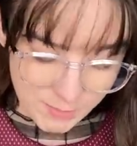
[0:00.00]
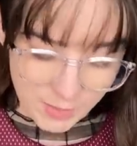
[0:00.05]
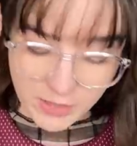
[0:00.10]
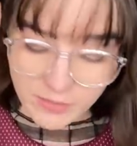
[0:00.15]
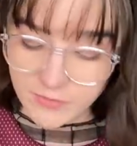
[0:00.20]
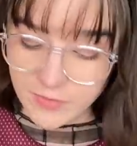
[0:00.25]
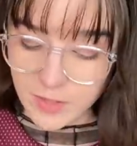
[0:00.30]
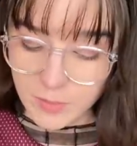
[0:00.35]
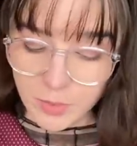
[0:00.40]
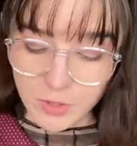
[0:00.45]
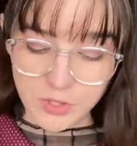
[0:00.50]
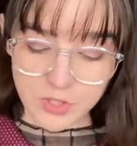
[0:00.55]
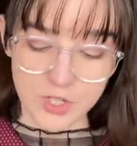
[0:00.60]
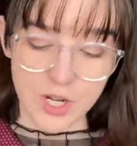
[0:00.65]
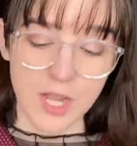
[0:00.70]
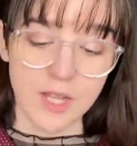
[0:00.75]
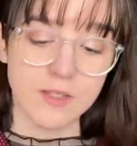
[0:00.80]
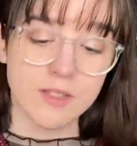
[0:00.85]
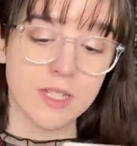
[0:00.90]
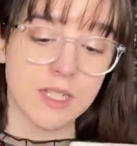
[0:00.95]
my feeble
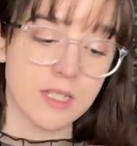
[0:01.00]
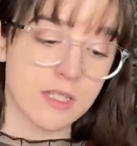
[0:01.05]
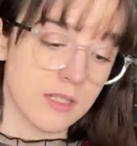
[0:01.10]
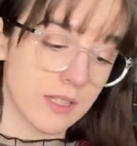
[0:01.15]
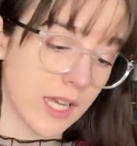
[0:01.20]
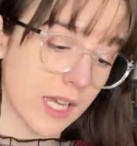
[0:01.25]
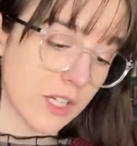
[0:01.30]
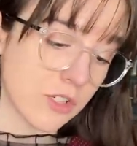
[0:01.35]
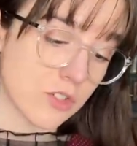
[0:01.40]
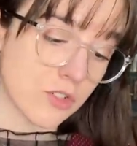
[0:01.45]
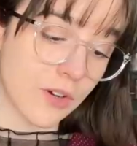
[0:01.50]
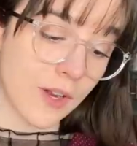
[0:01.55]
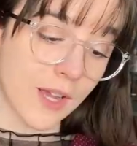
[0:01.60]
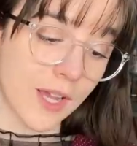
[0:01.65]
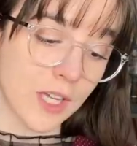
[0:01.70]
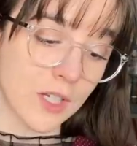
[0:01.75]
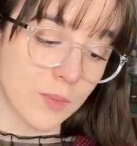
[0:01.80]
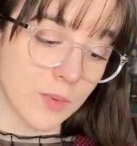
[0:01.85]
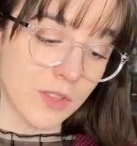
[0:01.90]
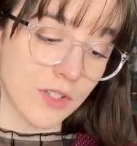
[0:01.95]
child's intellect
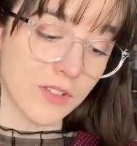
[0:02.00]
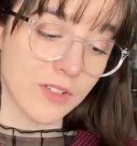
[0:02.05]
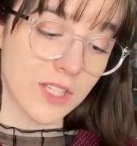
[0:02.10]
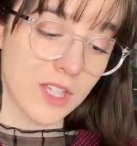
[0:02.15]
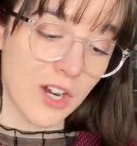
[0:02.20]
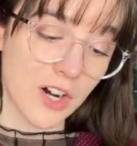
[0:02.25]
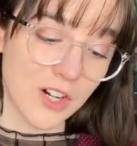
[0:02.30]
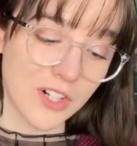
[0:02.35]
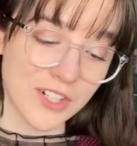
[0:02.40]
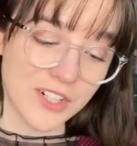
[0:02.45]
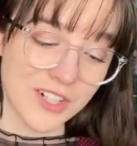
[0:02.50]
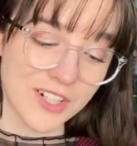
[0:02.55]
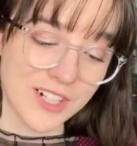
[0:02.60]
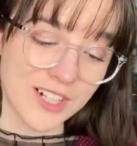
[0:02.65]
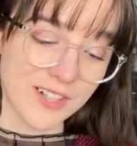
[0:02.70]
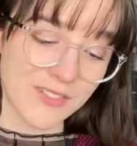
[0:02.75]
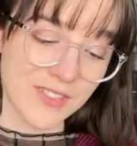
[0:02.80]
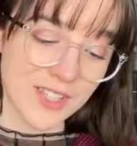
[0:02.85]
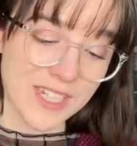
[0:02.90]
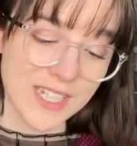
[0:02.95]
tried with all the ardor
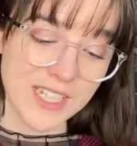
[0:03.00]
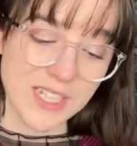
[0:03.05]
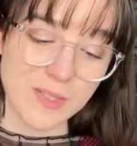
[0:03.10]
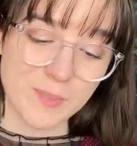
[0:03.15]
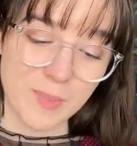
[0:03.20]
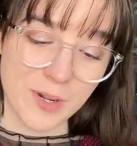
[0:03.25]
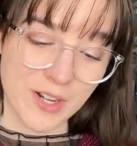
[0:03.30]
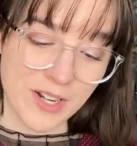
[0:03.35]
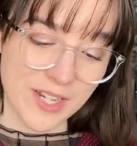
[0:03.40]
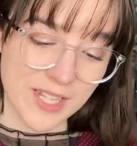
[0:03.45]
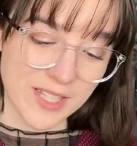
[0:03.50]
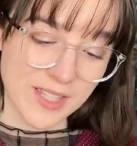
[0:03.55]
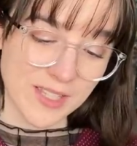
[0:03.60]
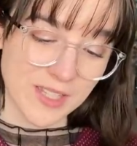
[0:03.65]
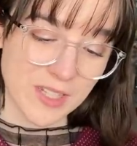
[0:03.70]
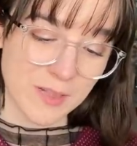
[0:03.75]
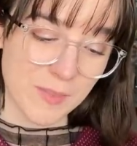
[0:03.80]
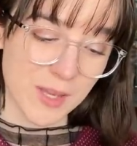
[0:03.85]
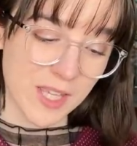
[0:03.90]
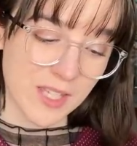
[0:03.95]
of inexperience
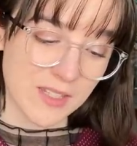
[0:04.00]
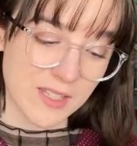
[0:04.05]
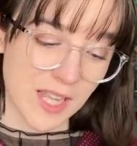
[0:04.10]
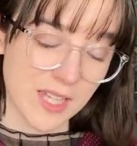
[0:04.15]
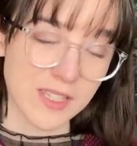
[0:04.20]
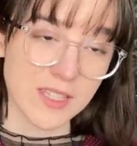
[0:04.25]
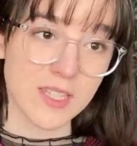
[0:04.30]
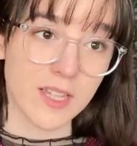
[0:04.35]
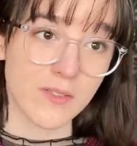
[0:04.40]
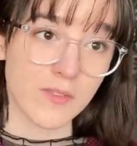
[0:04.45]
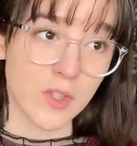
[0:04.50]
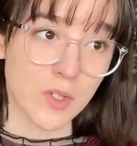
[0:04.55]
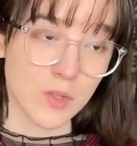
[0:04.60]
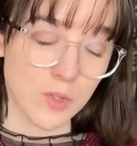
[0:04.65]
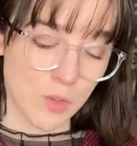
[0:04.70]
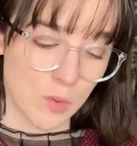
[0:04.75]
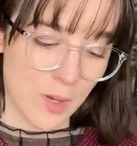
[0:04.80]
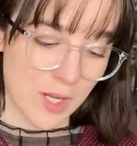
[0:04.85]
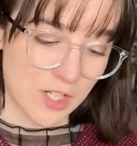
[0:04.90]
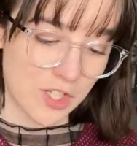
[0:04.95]
to make sense of those
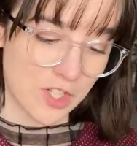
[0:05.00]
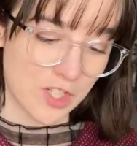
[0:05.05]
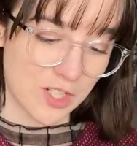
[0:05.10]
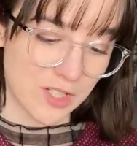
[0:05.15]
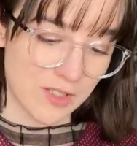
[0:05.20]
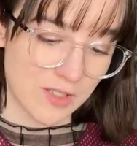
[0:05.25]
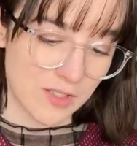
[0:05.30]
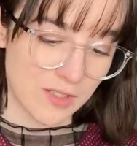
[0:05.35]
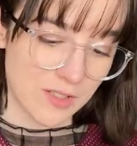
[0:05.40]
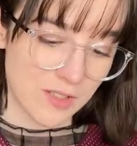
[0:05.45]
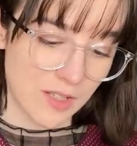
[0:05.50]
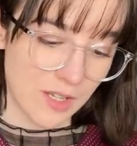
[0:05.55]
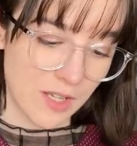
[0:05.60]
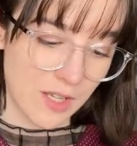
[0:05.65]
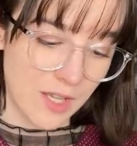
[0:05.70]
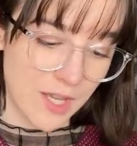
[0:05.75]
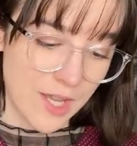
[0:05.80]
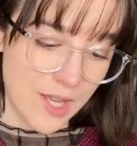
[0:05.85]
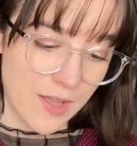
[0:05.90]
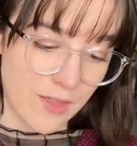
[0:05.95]
questions,
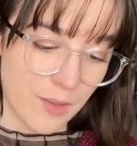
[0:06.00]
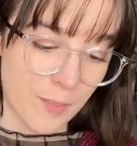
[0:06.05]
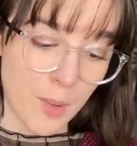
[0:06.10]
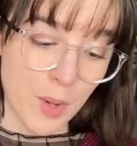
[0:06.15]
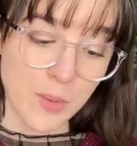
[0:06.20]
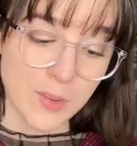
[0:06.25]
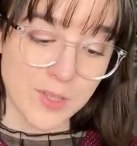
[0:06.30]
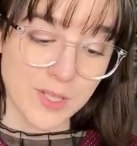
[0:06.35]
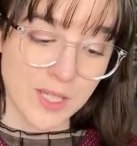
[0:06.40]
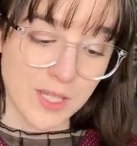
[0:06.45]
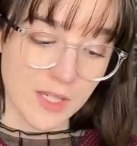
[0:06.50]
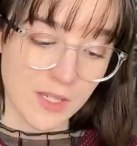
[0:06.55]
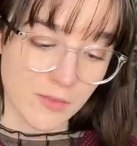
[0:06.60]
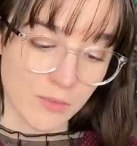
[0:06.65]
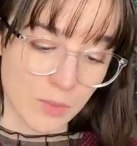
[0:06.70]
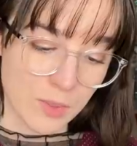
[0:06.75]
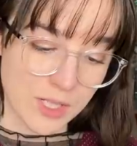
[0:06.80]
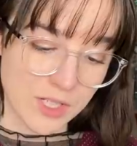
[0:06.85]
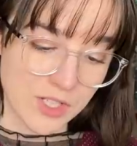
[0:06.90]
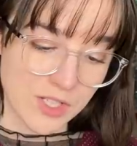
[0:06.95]
the posing of
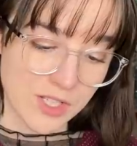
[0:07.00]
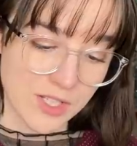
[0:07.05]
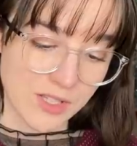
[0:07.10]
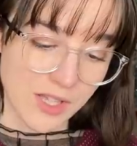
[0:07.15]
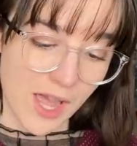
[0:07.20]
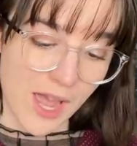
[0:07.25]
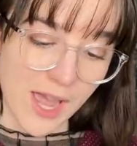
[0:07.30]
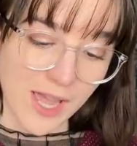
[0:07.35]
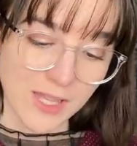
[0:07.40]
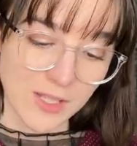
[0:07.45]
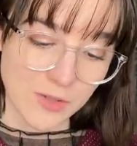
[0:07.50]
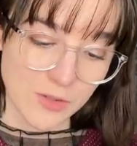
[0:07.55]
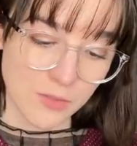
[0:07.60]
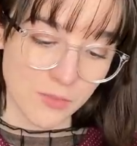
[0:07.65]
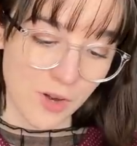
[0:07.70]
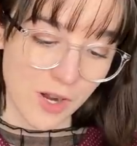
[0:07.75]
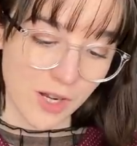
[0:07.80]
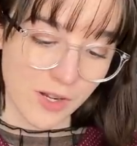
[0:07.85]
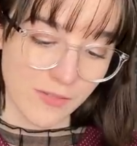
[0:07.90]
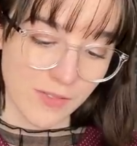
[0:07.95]
which is the highest
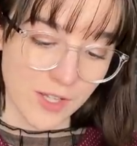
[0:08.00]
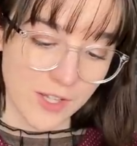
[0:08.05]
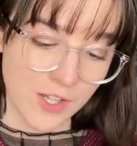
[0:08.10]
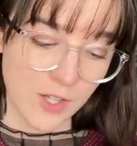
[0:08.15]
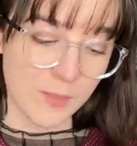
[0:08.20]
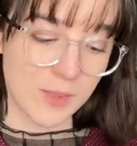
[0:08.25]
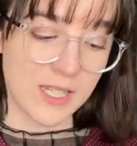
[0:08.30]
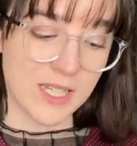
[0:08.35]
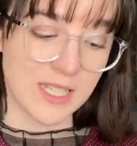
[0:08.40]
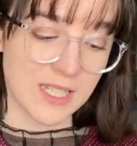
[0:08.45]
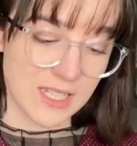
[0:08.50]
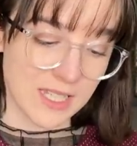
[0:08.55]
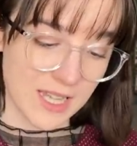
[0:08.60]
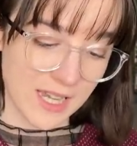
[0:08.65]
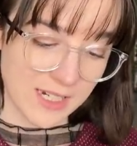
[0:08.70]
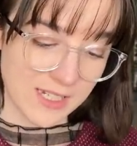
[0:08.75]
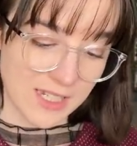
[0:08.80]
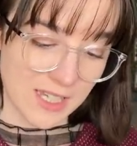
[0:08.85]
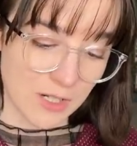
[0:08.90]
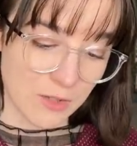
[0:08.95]
rung the human
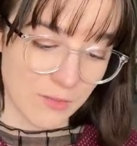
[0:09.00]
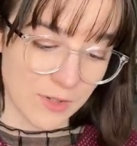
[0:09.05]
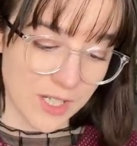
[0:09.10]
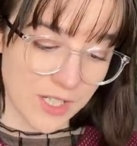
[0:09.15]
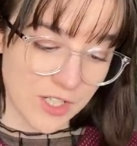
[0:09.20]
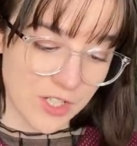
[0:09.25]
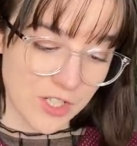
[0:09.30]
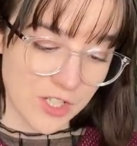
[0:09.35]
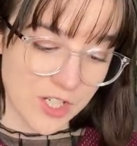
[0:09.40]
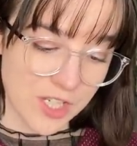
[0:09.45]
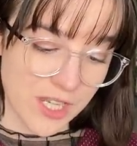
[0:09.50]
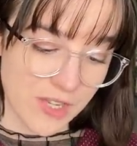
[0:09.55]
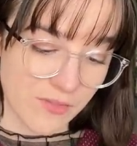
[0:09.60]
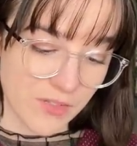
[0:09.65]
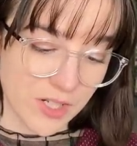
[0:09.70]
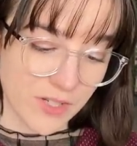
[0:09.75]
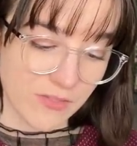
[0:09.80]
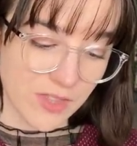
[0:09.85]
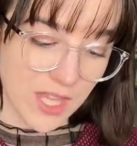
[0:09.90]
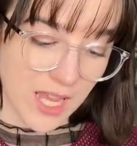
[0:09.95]
intellect can reach,
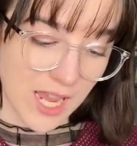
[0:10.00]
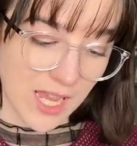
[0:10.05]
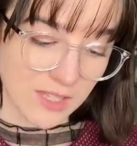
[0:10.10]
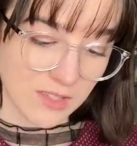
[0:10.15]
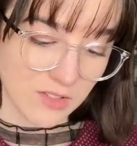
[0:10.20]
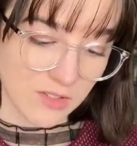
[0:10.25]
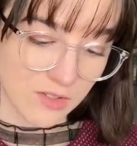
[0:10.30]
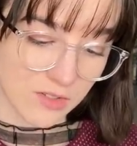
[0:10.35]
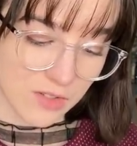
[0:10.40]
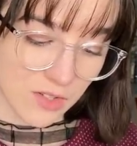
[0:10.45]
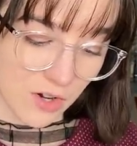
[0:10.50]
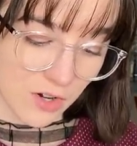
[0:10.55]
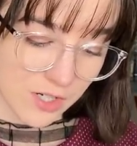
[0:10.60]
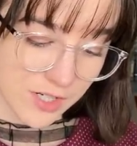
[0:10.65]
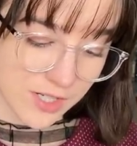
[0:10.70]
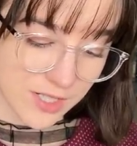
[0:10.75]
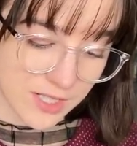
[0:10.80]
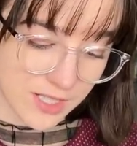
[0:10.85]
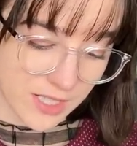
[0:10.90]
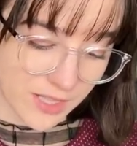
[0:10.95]
even if the answers
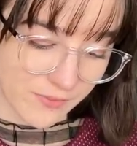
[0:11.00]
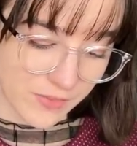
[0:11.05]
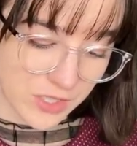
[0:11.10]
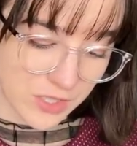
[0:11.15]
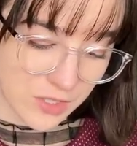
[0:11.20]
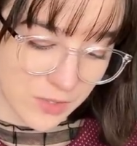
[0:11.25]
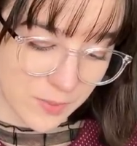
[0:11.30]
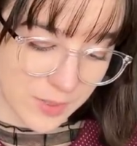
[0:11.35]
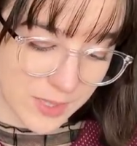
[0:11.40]
aren't given to